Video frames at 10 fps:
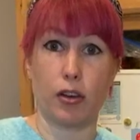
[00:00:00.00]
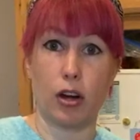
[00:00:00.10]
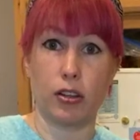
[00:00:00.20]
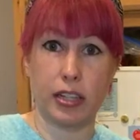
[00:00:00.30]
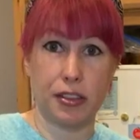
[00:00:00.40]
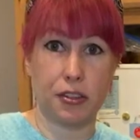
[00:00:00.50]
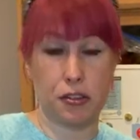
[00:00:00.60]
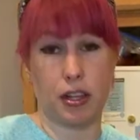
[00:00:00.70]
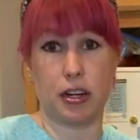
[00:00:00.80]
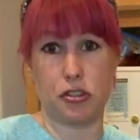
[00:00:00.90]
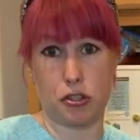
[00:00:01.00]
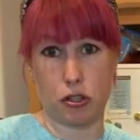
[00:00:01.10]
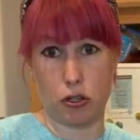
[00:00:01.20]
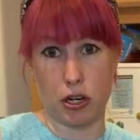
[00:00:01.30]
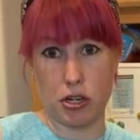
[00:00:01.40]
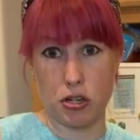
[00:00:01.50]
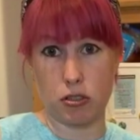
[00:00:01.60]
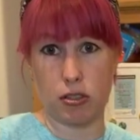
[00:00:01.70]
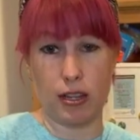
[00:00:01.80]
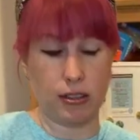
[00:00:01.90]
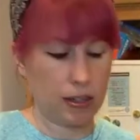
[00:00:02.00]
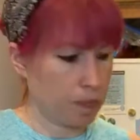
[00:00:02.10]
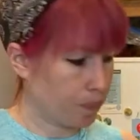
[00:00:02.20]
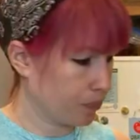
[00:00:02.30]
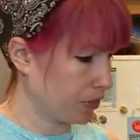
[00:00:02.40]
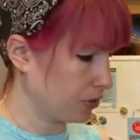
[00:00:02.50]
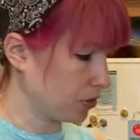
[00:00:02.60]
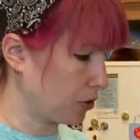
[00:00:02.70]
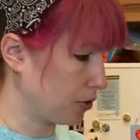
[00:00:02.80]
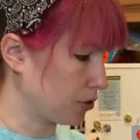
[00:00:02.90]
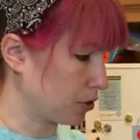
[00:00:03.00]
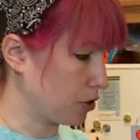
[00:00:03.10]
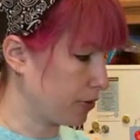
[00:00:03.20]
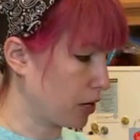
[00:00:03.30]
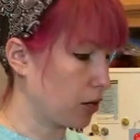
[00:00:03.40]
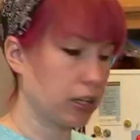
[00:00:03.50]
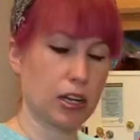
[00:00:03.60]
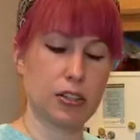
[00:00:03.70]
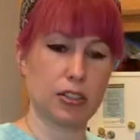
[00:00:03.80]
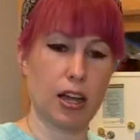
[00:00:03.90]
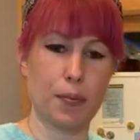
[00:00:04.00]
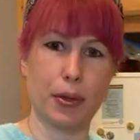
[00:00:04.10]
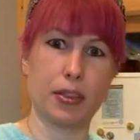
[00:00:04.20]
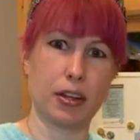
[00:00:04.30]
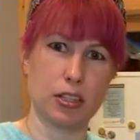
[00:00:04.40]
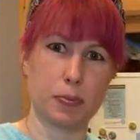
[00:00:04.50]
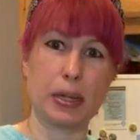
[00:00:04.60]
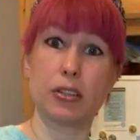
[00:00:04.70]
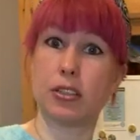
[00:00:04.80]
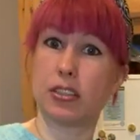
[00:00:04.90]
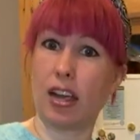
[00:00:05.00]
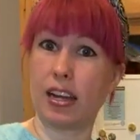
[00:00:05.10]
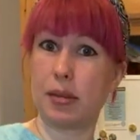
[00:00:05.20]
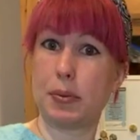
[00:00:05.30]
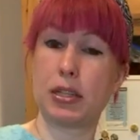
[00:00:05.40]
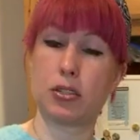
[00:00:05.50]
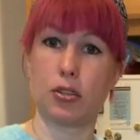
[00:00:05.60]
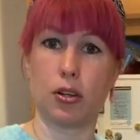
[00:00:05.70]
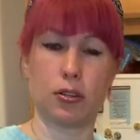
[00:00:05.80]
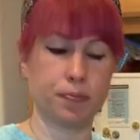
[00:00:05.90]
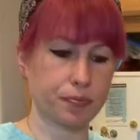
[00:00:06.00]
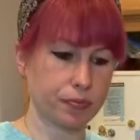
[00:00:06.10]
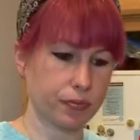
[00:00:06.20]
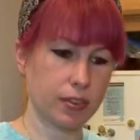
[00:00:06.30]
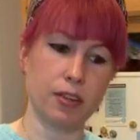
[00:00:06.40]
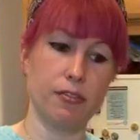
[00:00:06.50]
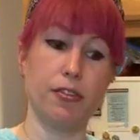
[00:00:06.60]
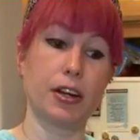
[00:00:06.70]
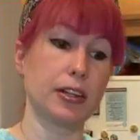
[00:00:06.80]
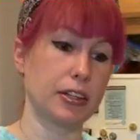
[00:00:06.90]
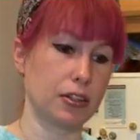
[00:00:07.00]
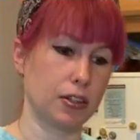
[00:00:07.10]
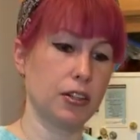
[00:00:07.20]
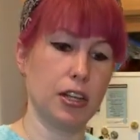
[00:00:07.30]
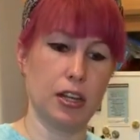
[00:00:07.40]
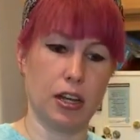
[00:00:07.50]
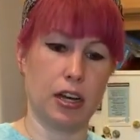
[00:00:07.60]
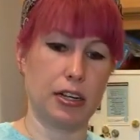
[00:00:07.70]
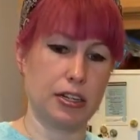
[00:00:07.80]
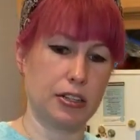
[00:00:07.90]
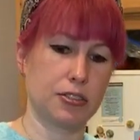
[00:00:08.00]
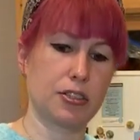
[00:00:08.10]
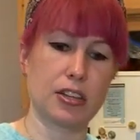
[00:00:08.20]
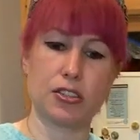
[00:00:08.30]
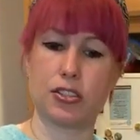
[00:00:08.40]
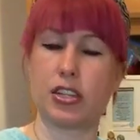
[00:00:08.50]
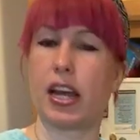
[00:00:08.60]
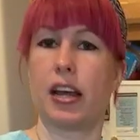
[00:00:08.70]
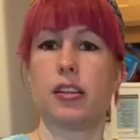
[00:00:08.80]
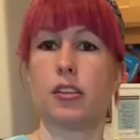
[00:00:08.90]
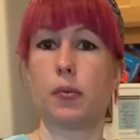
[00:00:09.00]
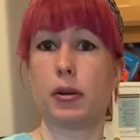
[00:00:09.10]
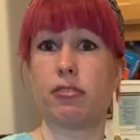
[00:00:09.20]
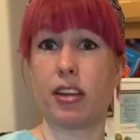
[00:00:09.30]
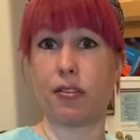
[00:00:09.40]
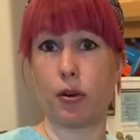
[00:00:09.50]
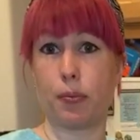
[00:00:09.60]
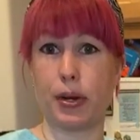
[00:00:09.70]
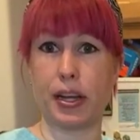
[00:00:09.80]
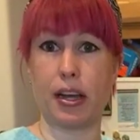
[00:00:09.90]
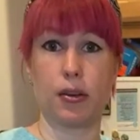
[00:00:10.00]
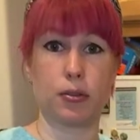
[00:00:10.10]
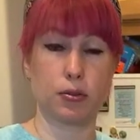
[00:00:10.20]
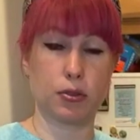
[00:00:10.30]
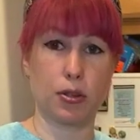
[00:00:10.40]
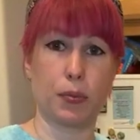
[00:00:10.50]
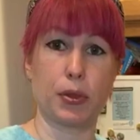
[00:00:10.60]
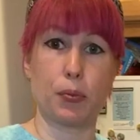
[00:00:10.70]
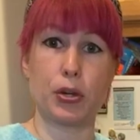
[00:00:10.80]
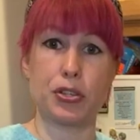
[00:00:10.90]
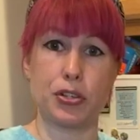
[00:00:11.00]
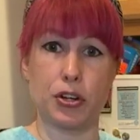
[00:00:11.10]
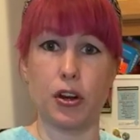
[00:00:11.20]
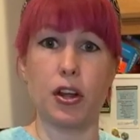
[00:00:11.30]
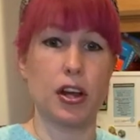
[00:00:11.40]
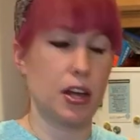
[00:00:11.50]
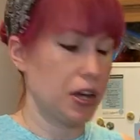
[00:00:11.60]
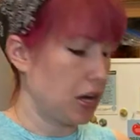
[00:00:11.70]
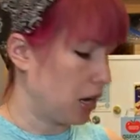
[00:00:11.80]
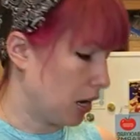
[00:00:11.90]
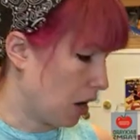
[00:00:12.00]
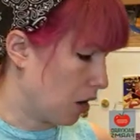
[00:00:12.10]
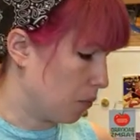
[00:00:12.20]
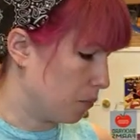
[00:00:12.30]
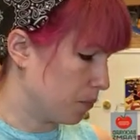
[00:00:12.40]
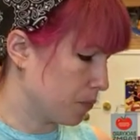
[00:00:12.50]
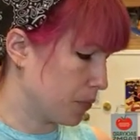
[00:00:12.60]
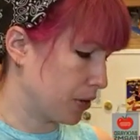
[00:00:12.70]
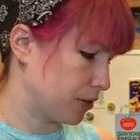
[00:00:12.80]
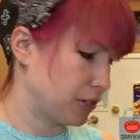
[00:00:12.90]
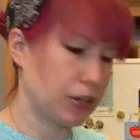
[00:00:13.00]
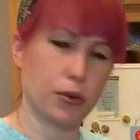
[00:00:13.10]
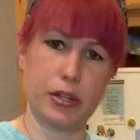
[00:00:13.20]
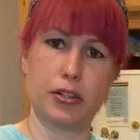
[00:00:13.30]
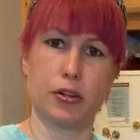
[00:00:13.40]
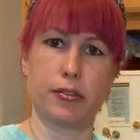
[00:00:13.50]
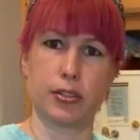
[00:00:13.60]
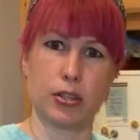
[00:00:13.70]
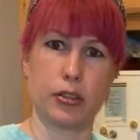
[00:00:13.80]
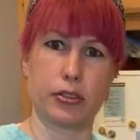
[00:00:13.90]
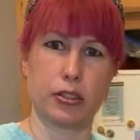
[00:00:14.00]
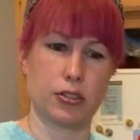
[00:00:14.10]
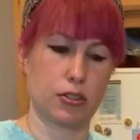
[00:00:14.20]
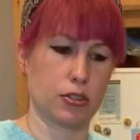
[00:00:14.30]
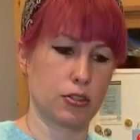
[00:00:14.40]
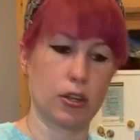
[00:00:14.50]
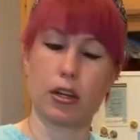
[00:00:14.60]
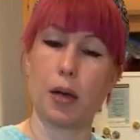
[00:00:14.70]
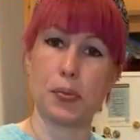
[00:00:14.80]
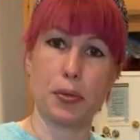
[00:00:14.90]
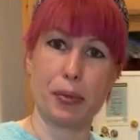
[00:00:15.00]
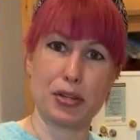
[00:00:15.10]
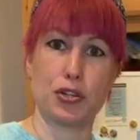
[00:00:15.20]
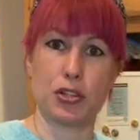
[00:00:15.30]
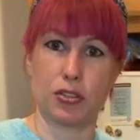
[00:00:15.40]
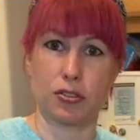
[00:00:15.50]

garlic in there that I just crushed slightly. So there's a clove of garlic on top, and then I sprinkled a tiny bit of salt. Very little. That's just to add a little bit of flavor, bring out some of the moisture. But you don't need to oversalt this. Just a couple of pinches is